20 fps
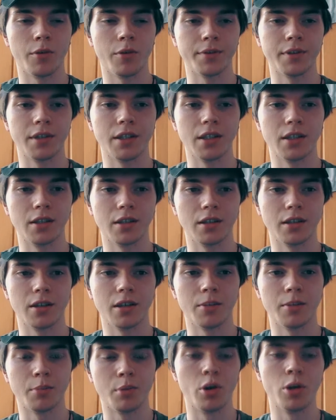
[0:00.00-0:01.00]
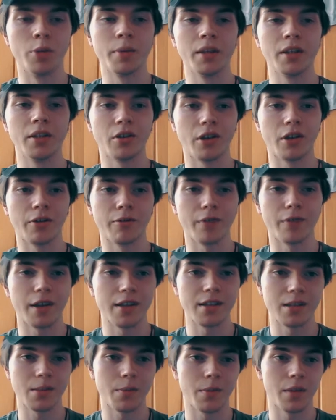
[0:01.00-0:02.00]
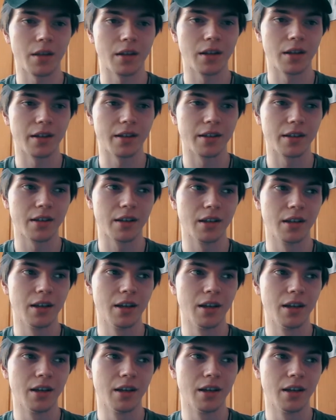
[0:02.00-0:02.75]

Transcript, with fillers: of the uh, pyramid, you can find something like